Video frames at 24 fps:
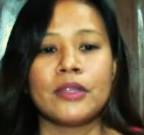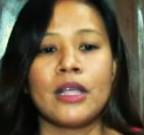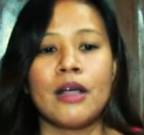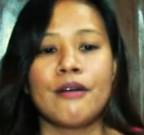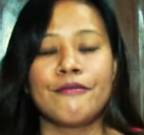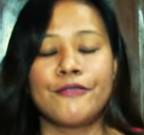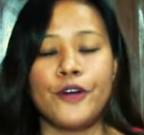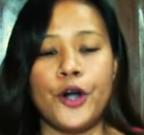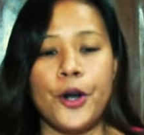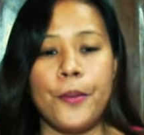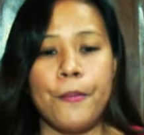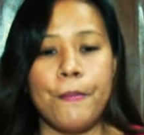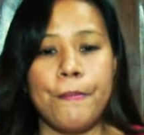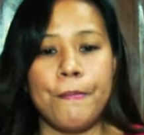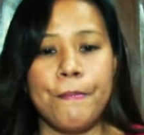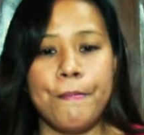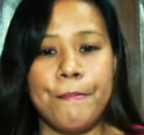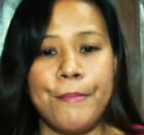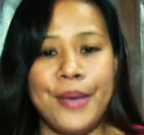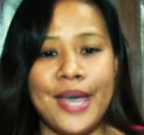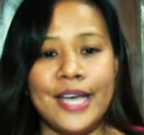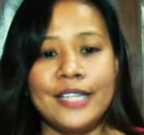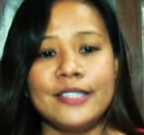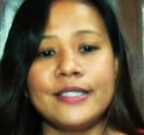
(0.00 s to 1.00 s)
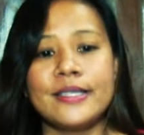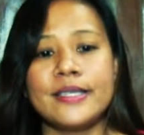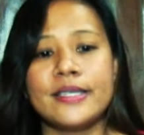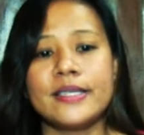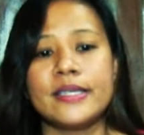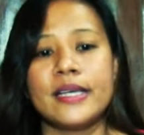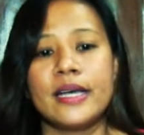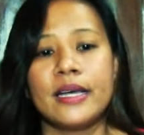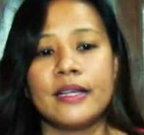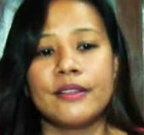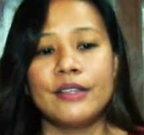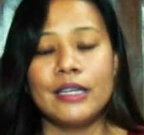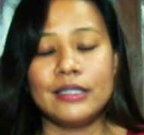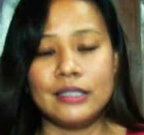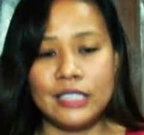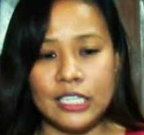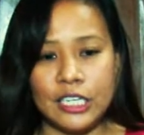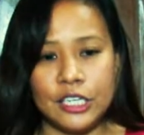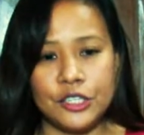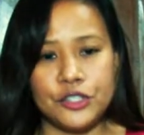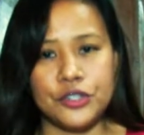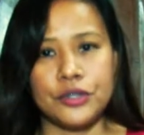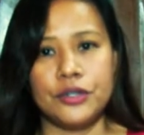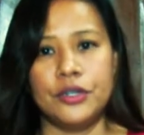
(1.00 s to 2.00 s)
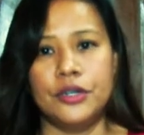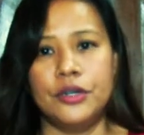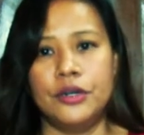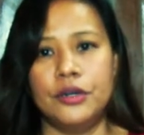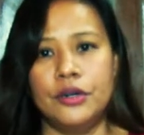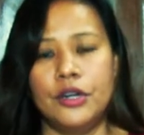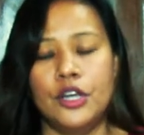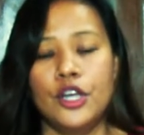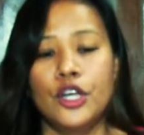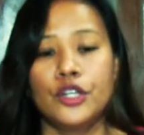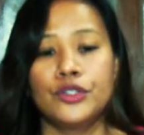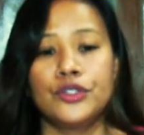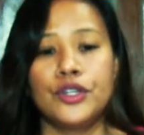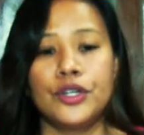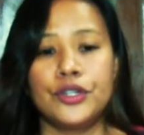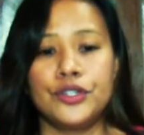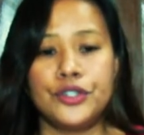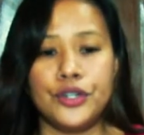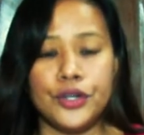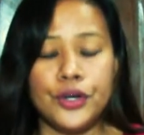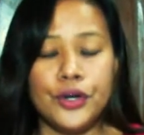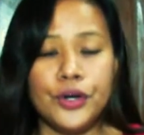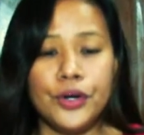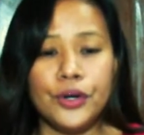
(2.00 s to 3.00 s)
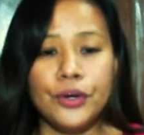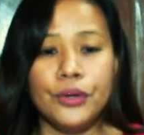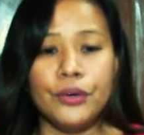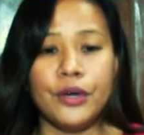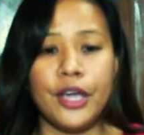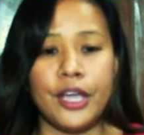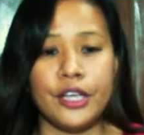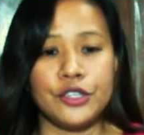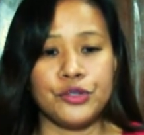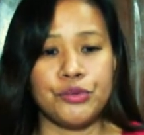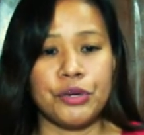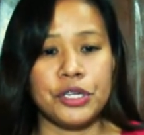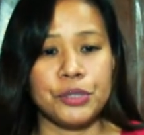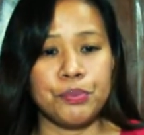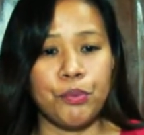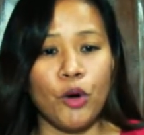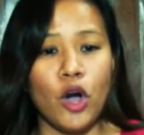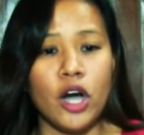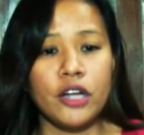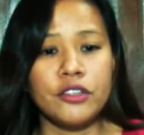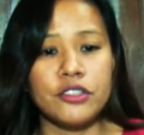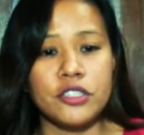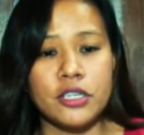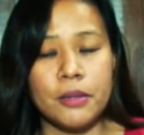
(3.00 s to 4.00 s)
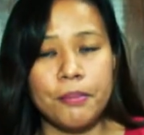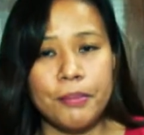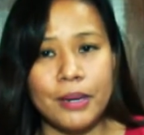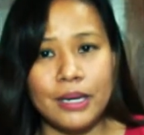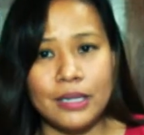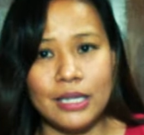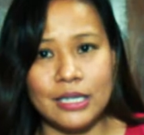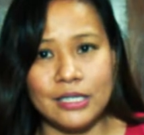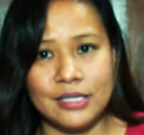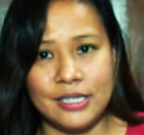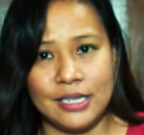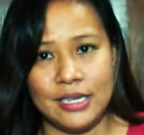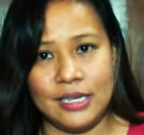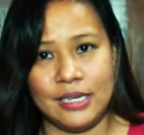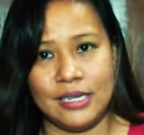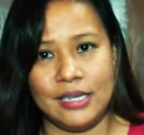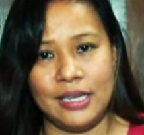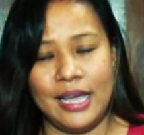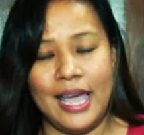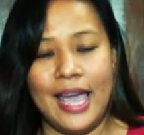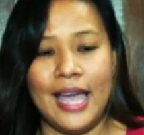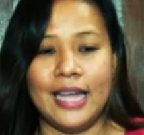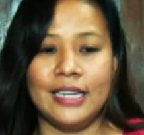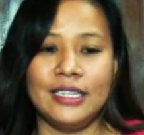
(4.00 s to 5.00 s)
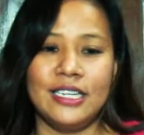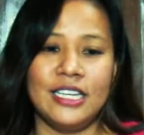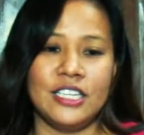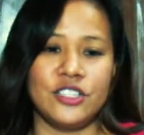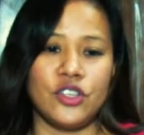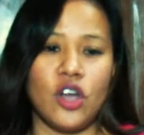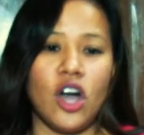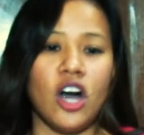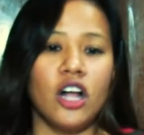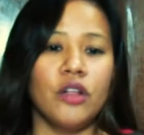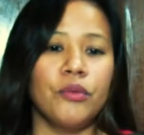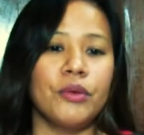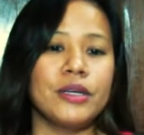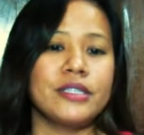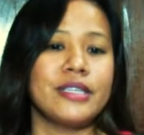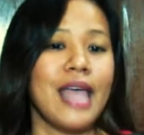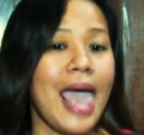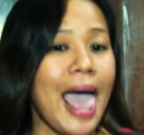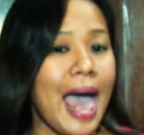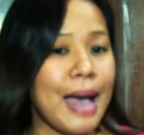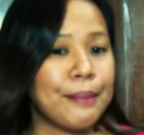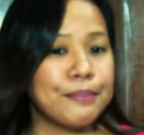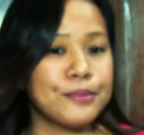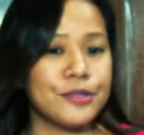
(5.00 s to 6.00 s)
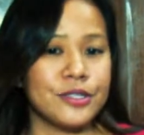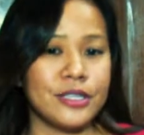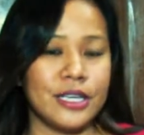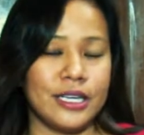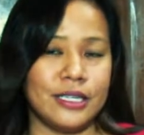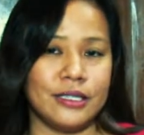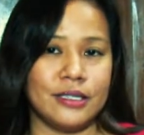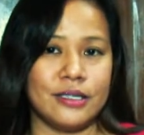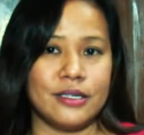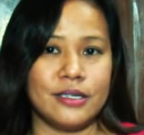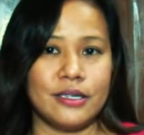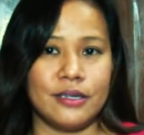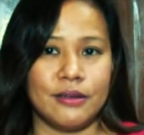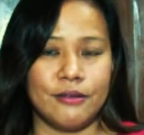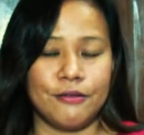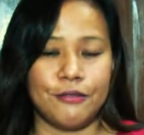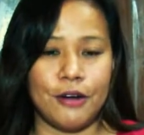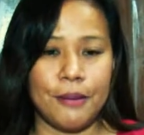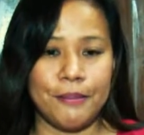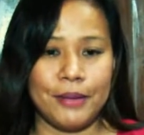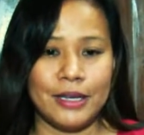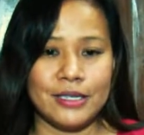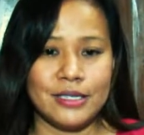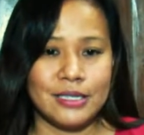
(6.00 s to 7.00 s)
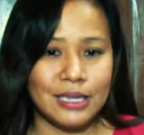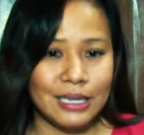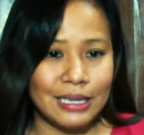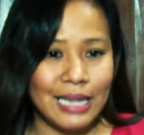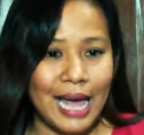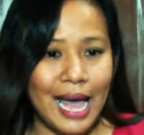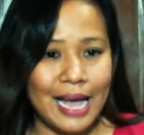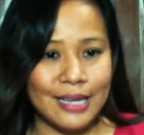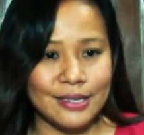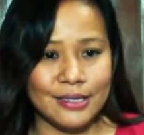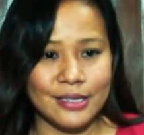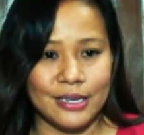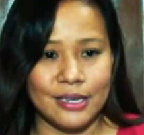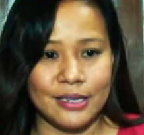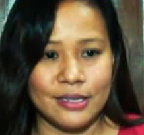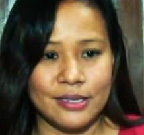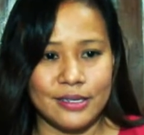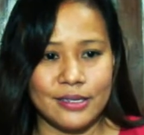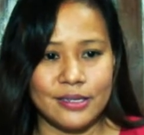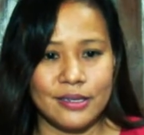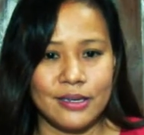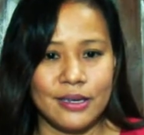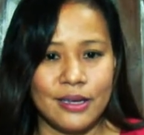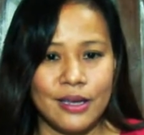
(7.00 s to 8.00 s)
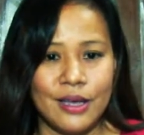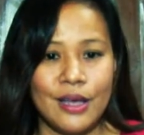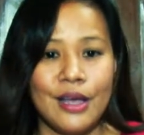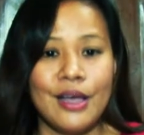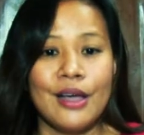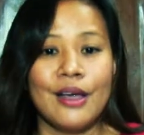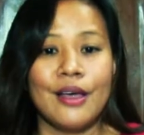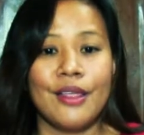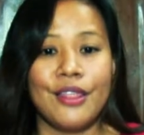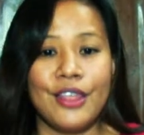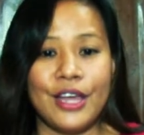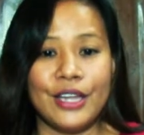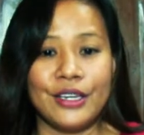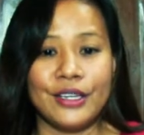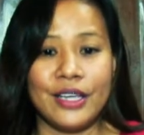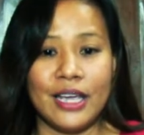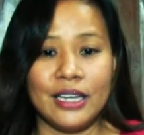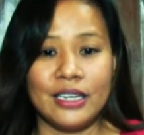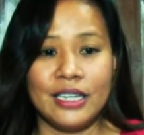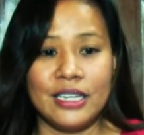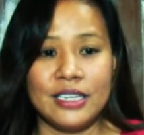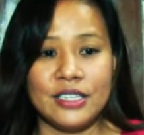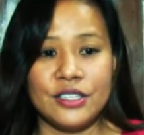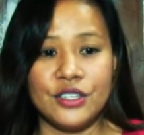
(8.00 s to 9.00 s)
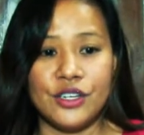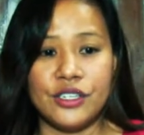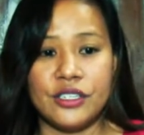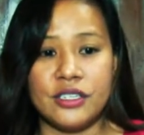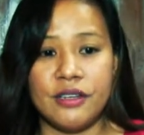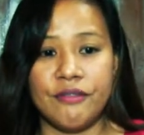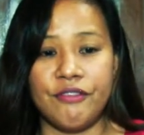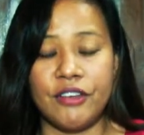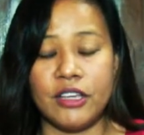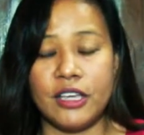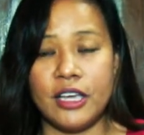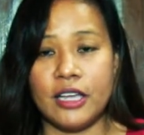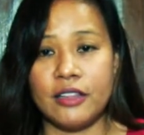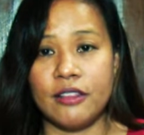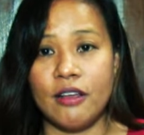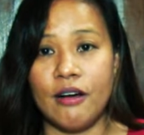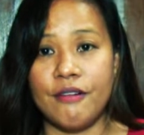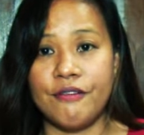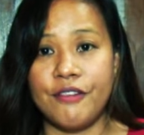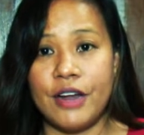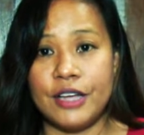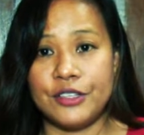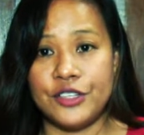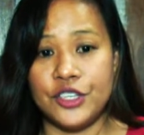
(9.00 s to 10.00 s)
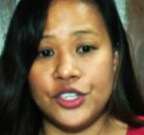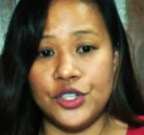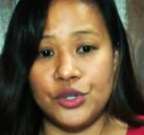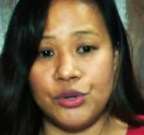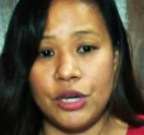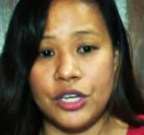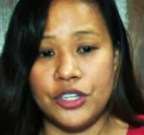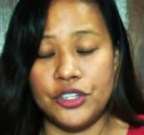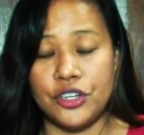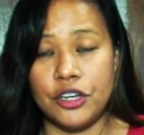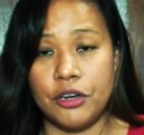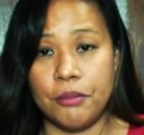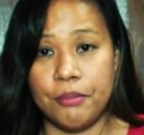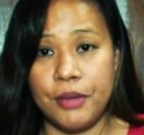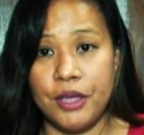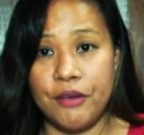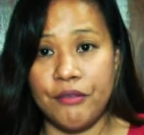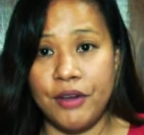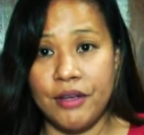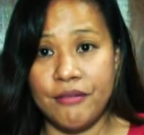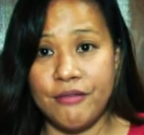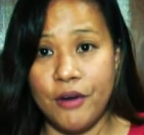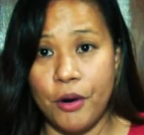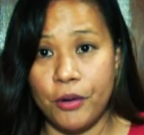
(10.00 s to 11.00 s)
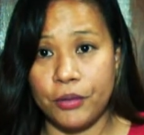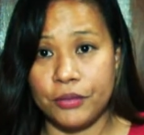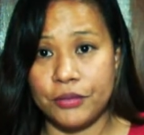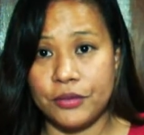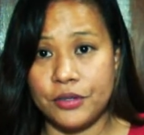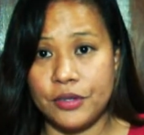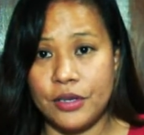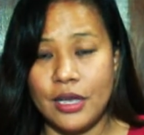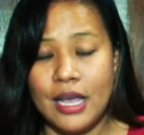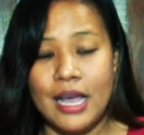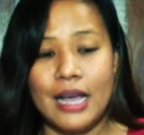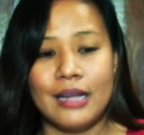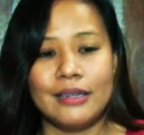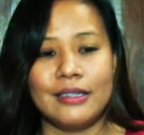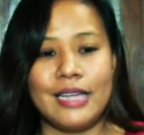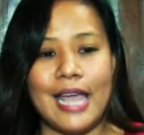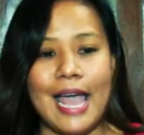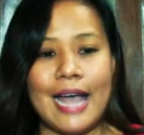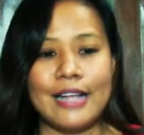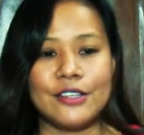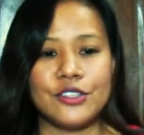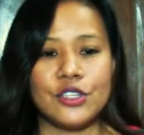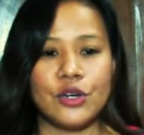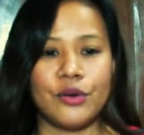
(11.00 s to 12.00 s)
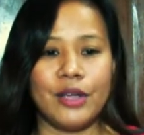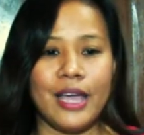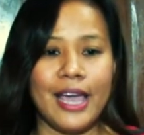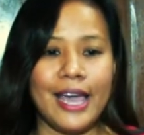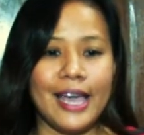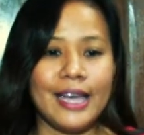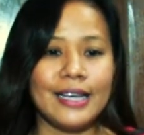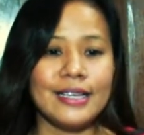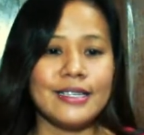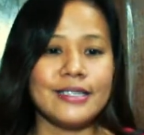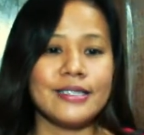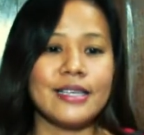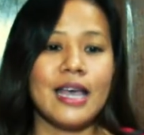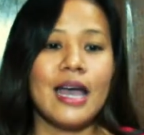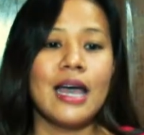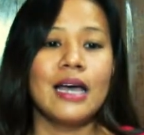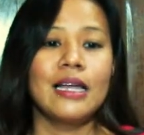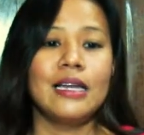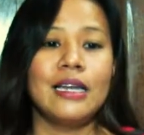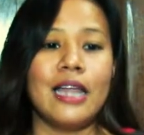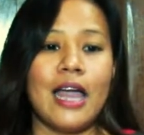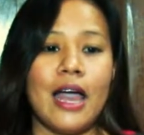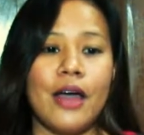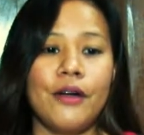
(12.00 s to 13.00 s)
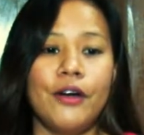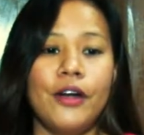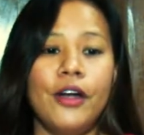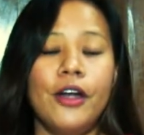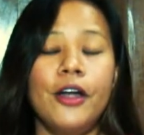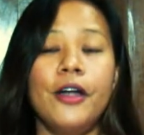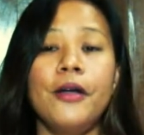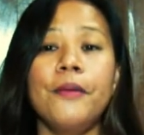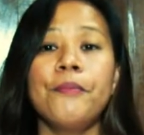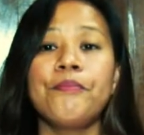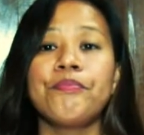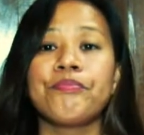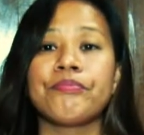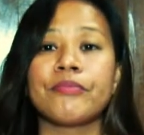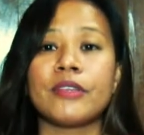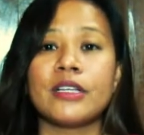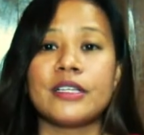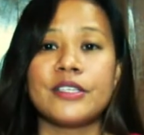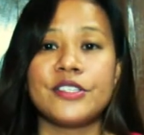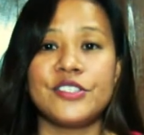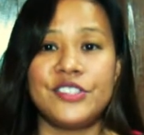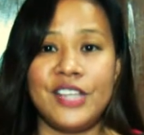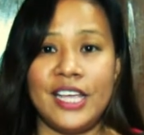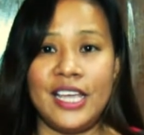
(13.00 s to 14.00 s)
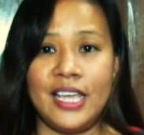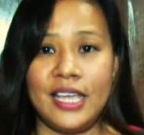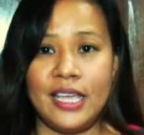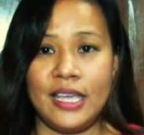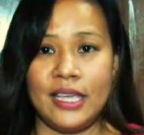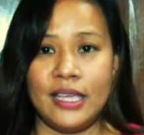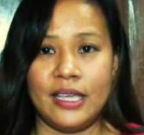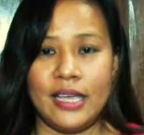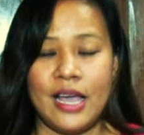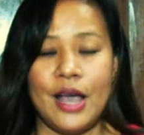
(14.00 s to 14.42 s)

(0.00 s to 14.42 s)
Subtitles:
forbids the teacher to do his responsibility, and he's always absent from his classes. Then can his certificate of registration be revoked? The answer is letter C.